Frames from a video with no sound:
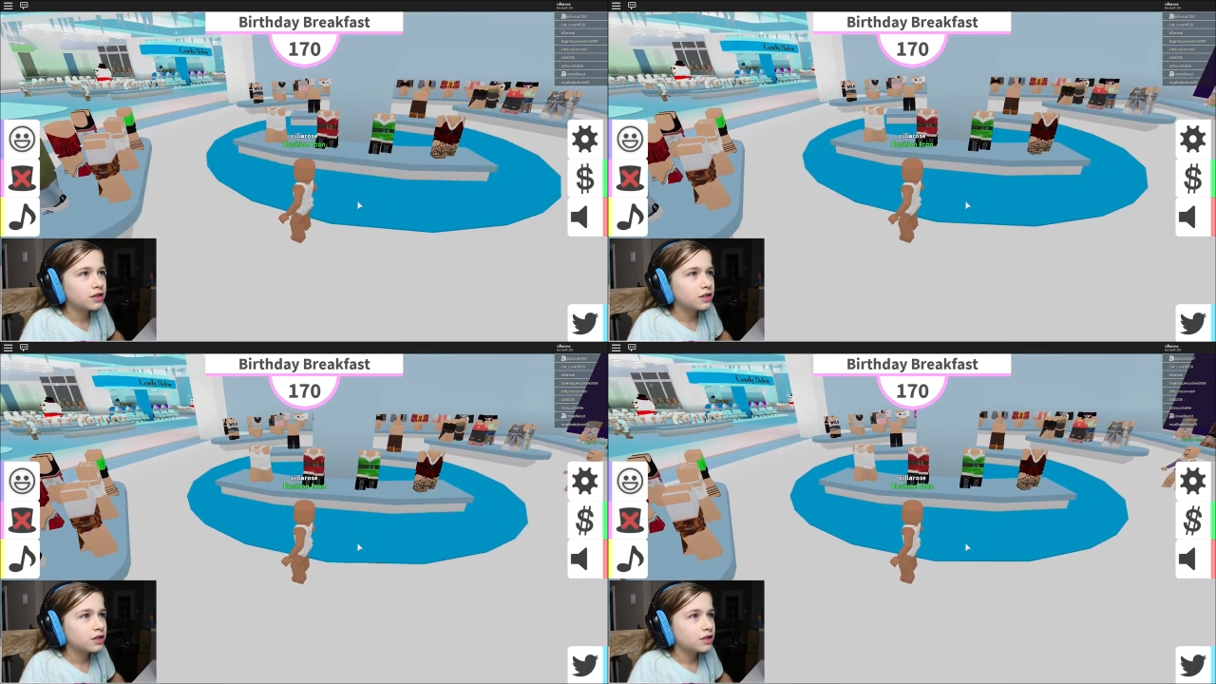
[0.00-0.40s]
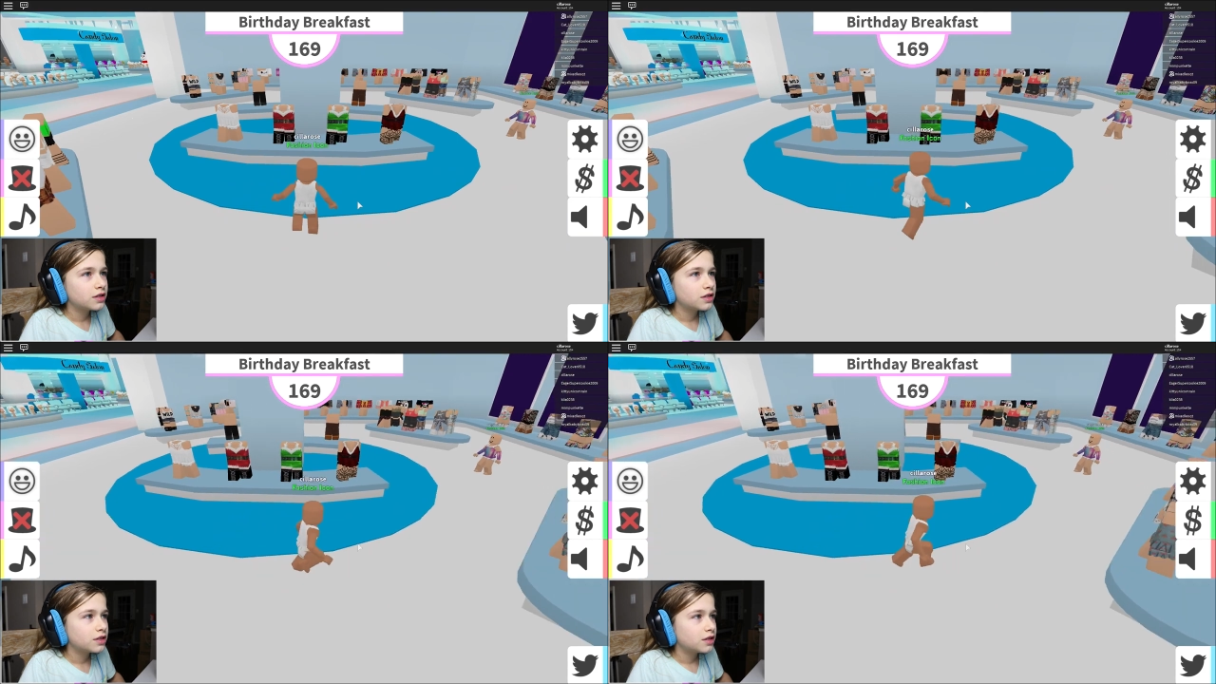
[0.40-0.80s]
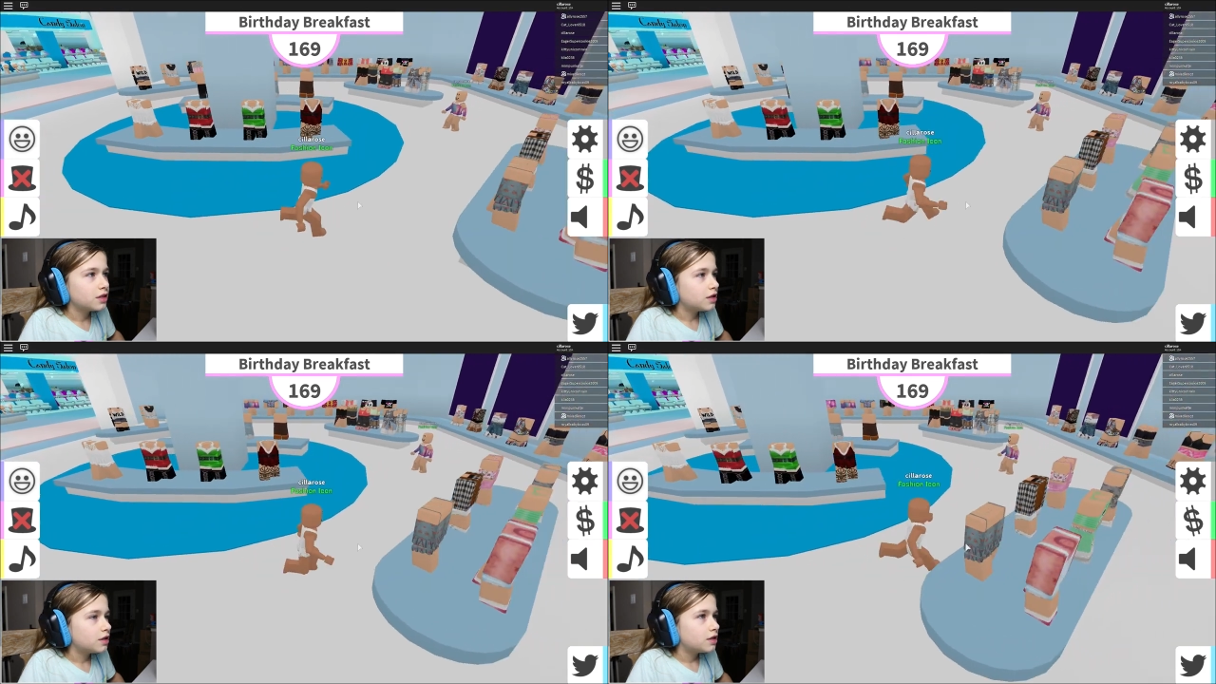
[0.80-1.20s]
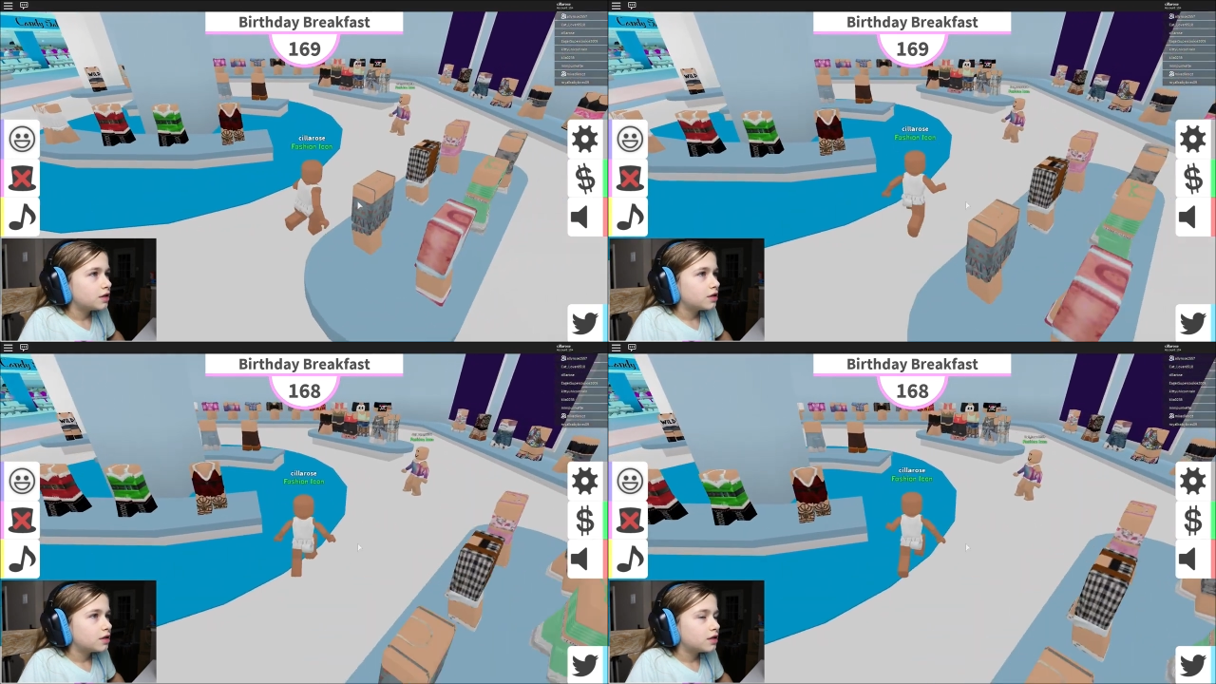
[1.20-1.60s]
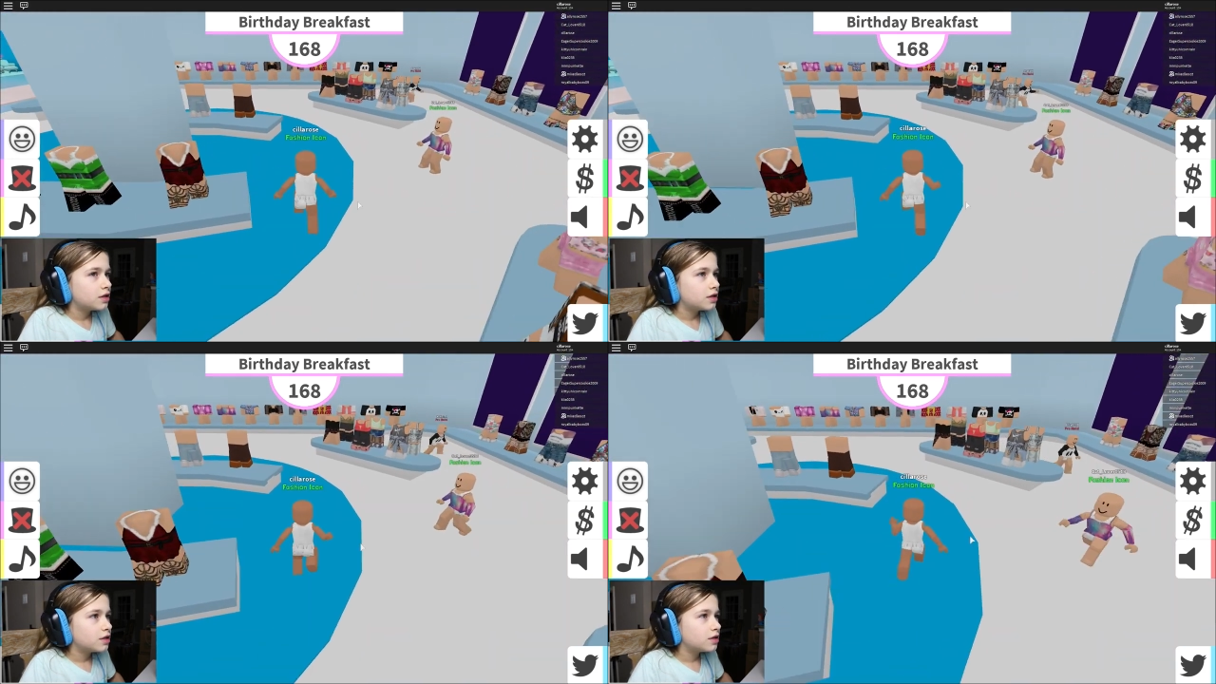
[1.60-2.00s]

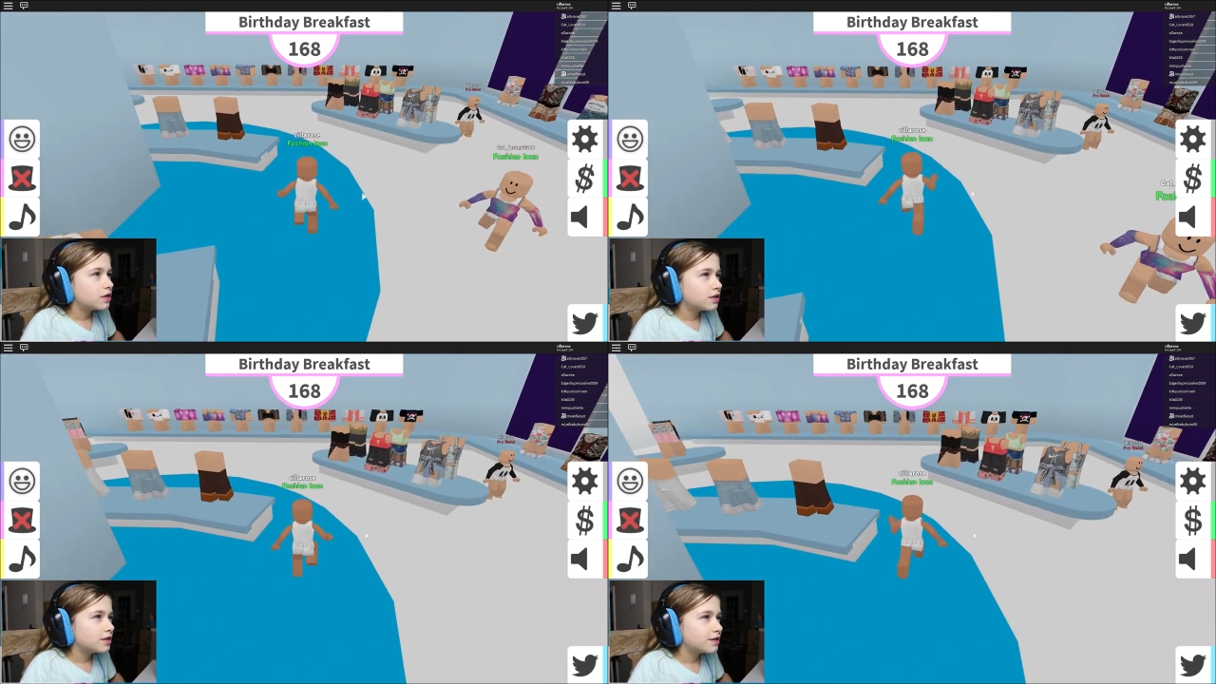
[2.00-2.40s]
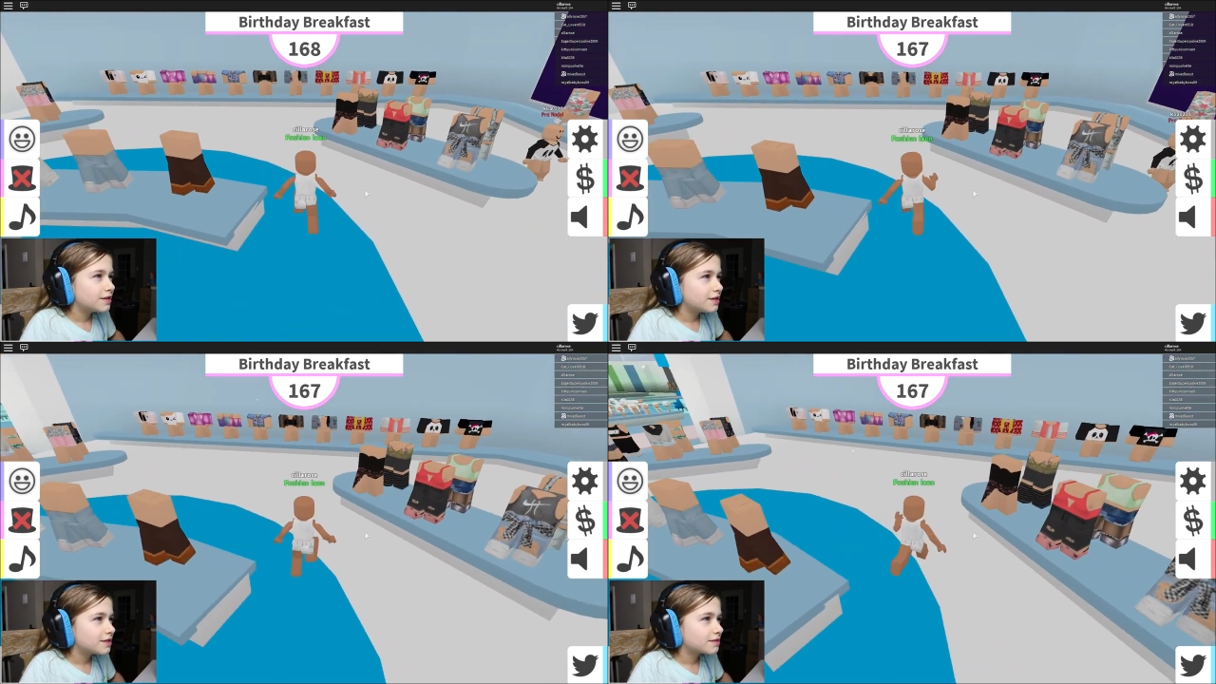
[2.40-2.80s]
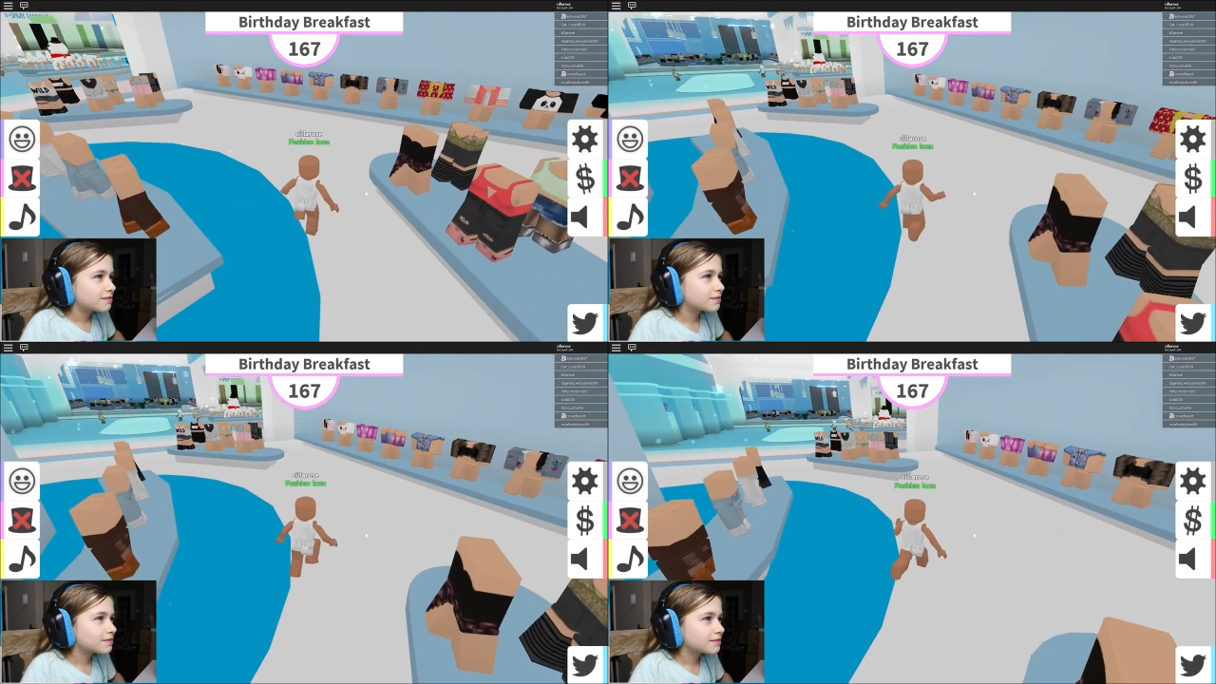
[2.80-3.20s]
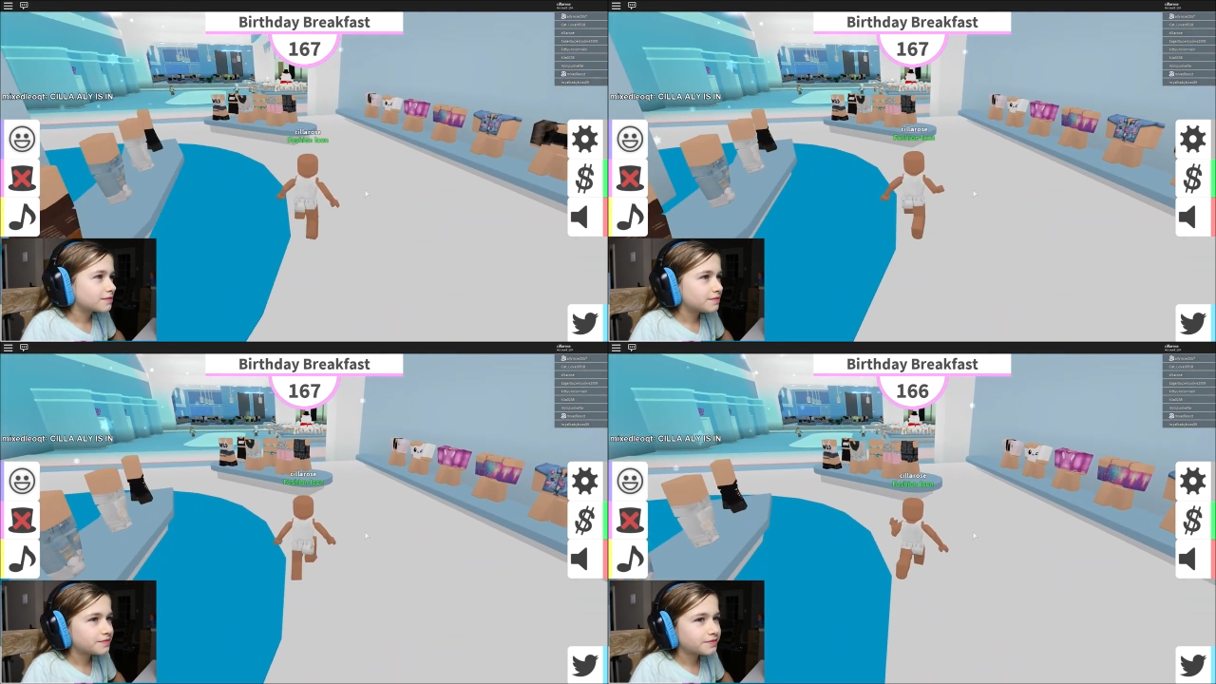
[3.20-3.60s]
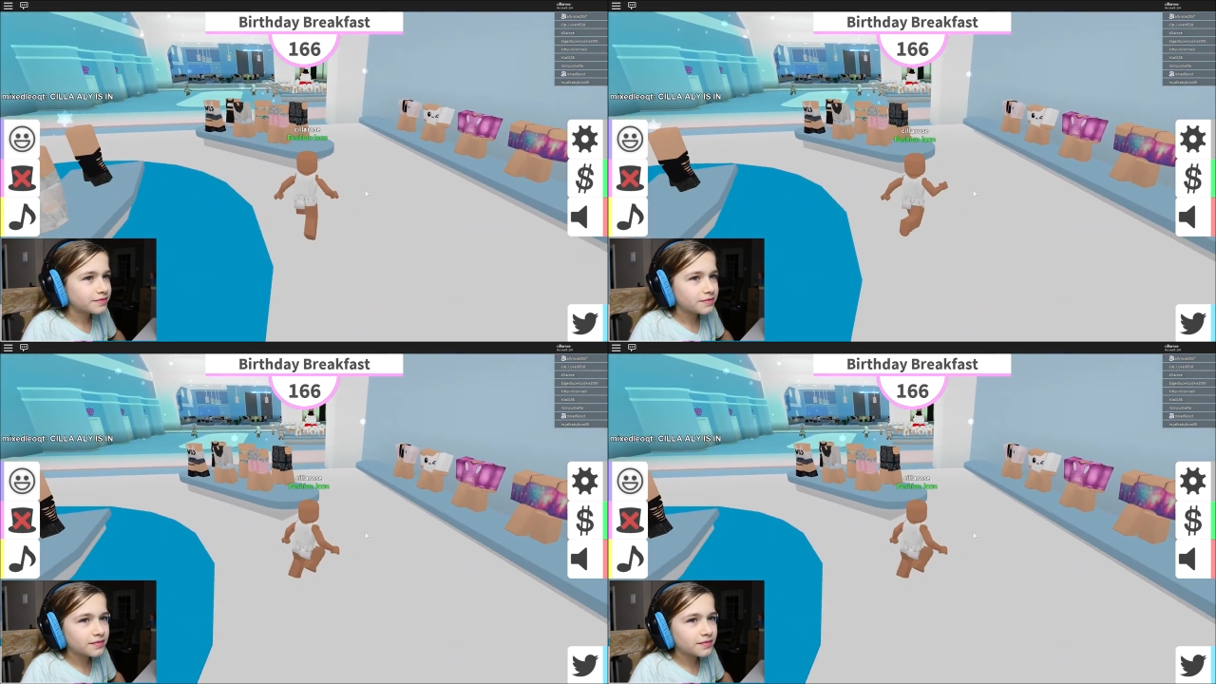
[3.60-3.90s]
[no speech]